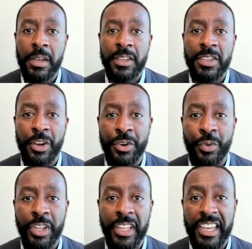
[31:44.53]
So you
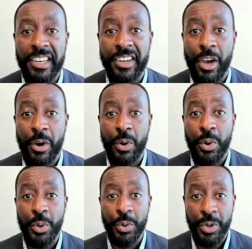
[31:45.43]
really need to
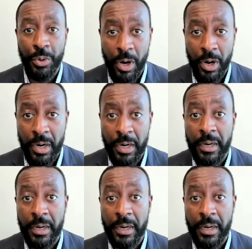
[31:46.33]
know who you are